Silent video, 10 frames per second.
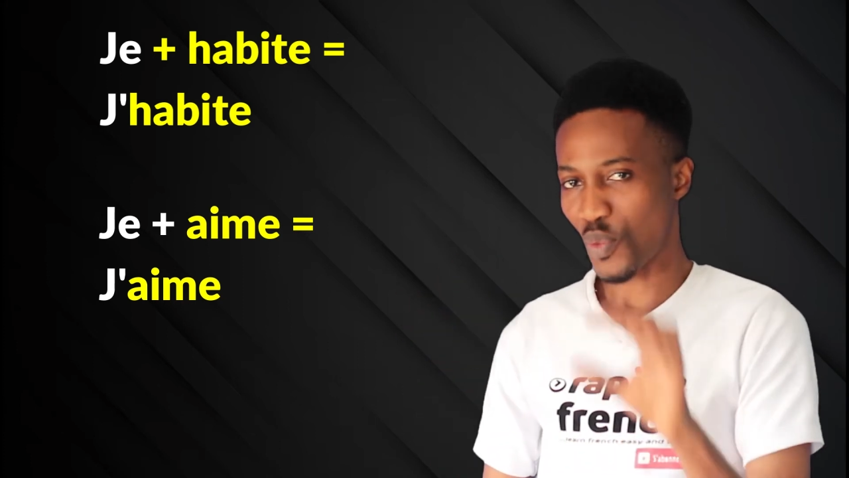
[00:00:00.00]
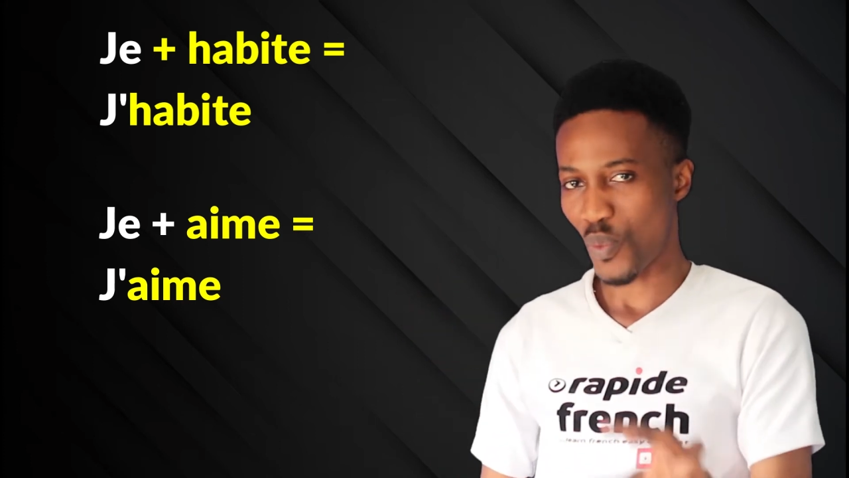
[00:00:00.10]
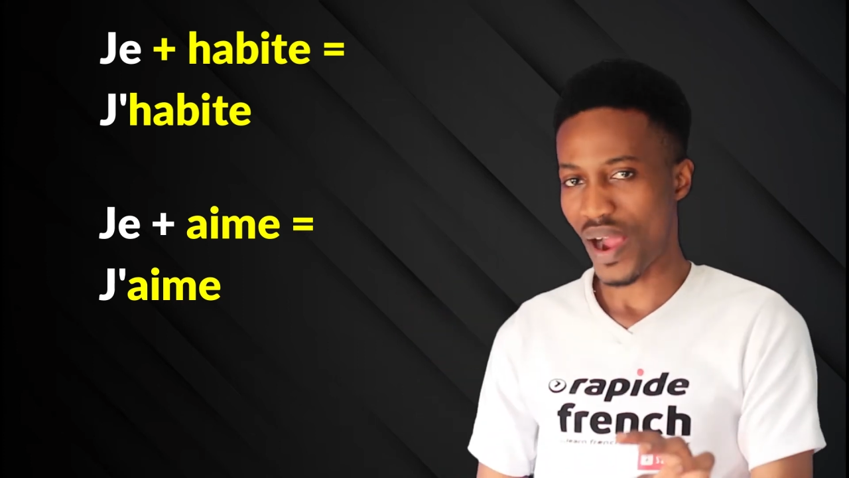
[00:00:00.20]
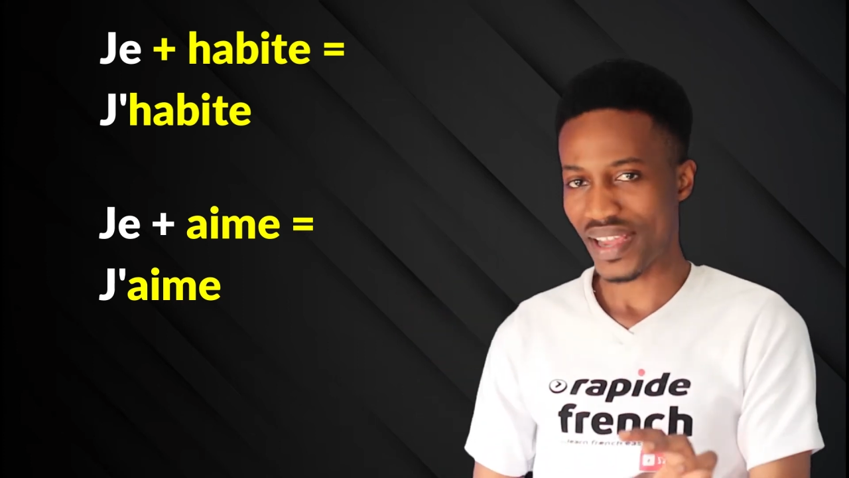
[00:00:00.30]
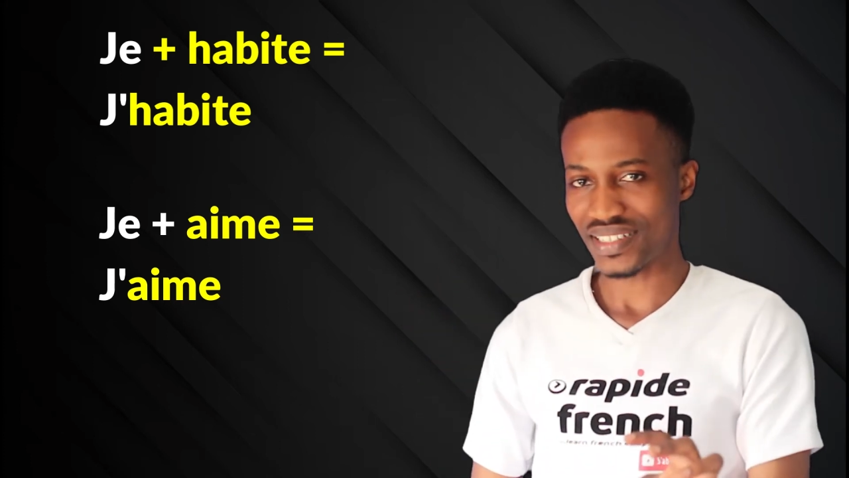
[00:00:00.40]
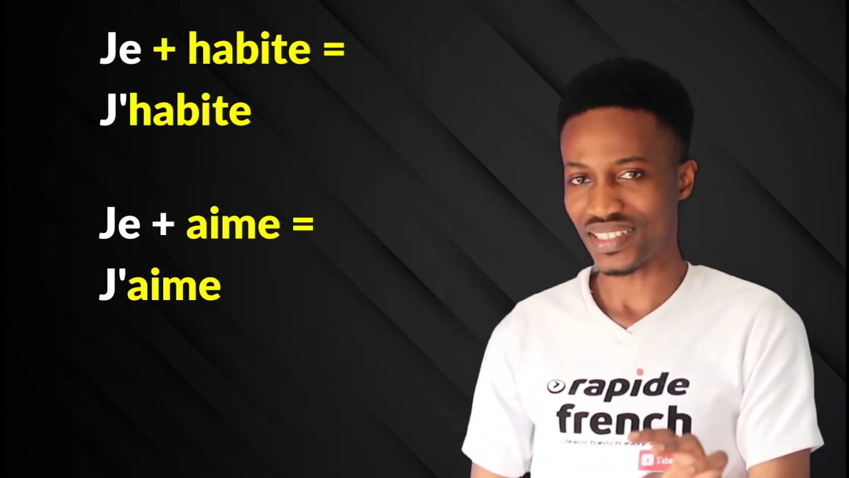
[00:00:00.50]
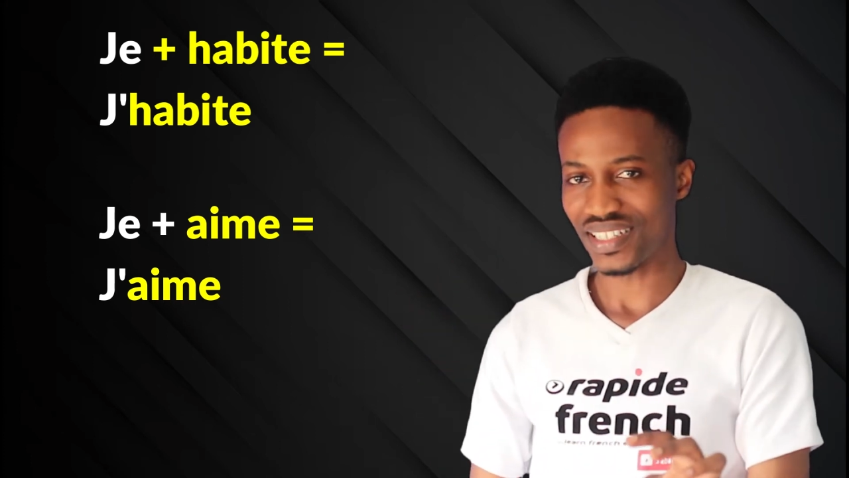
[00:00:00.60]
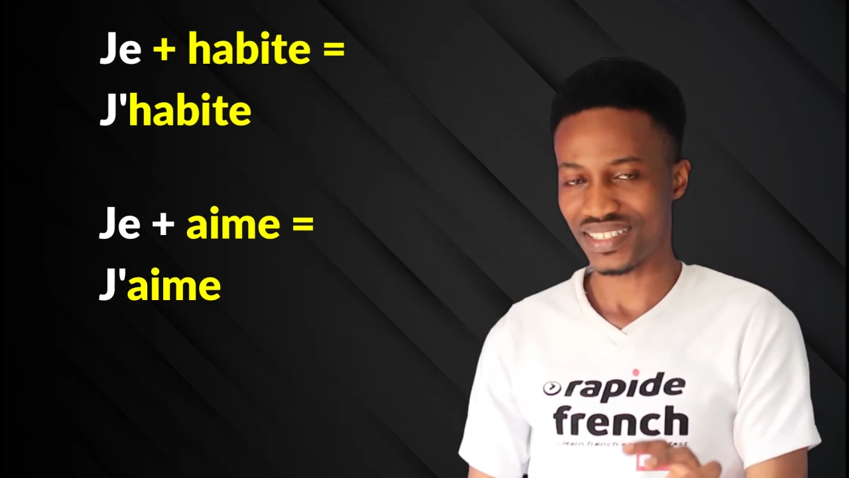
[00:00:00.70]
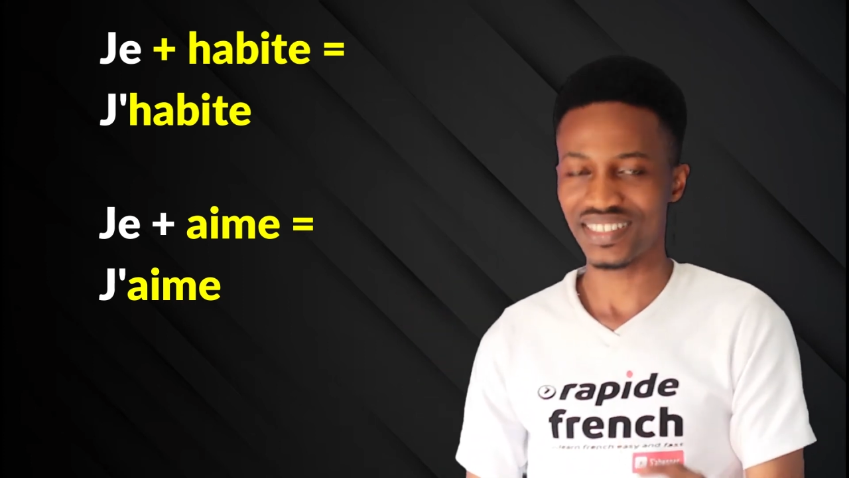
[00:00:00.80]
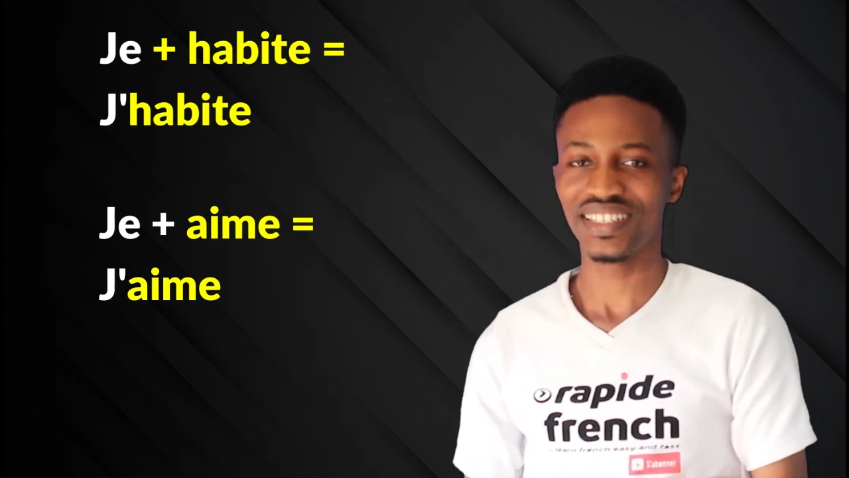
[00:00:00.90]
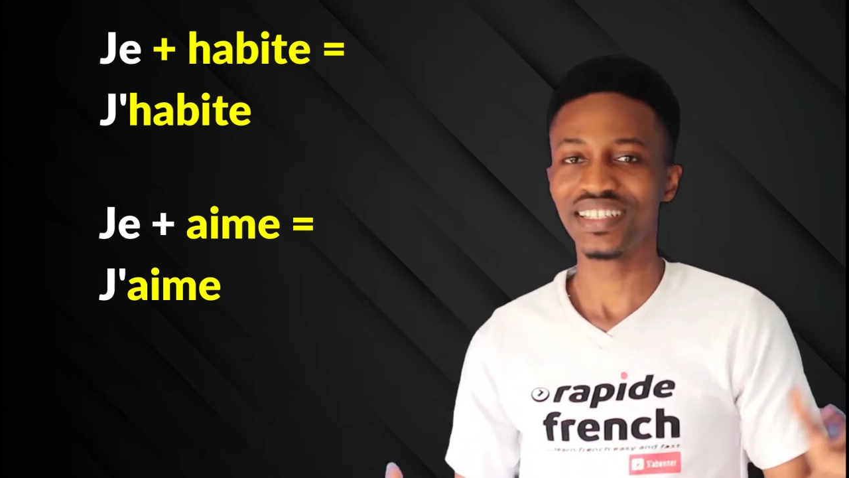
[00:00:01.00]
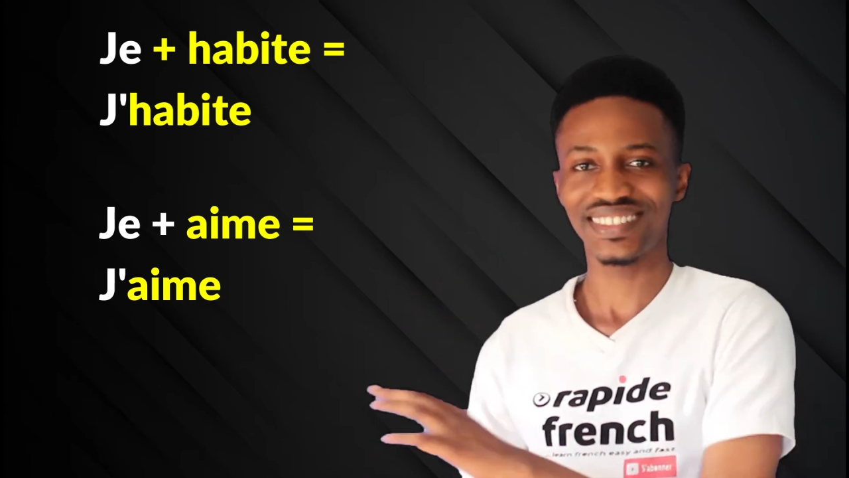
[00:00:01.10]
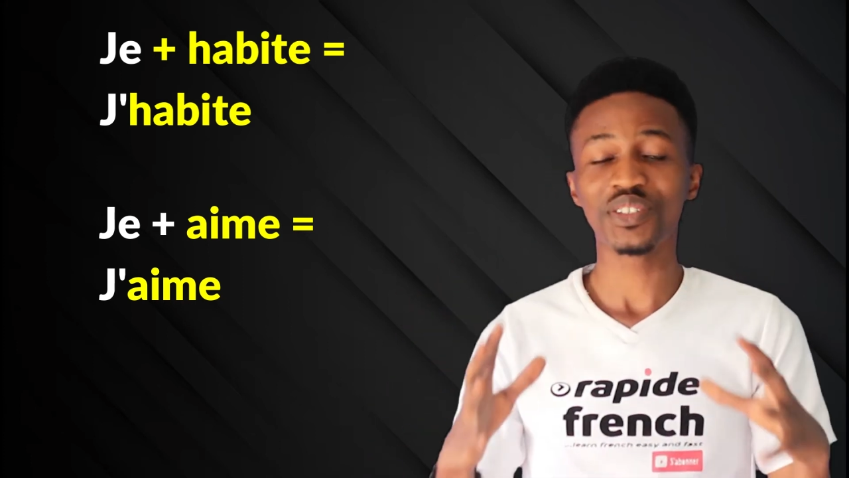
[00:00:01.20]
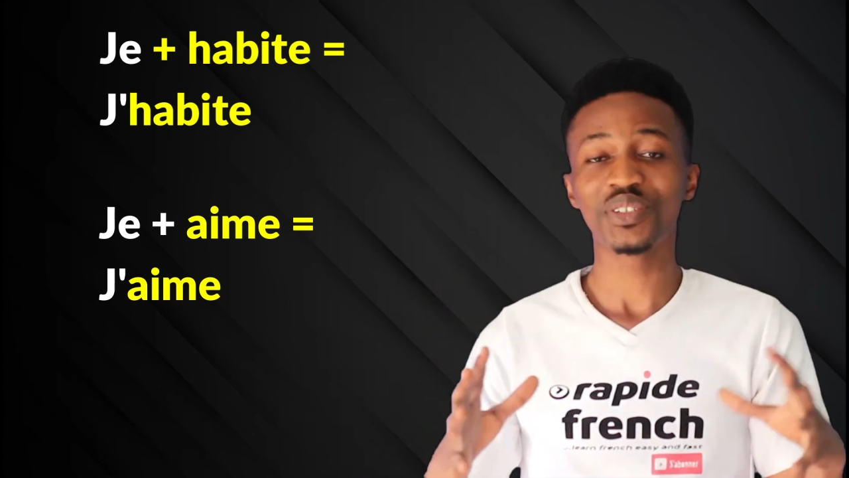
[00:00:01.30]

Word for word: Why is this? Alright,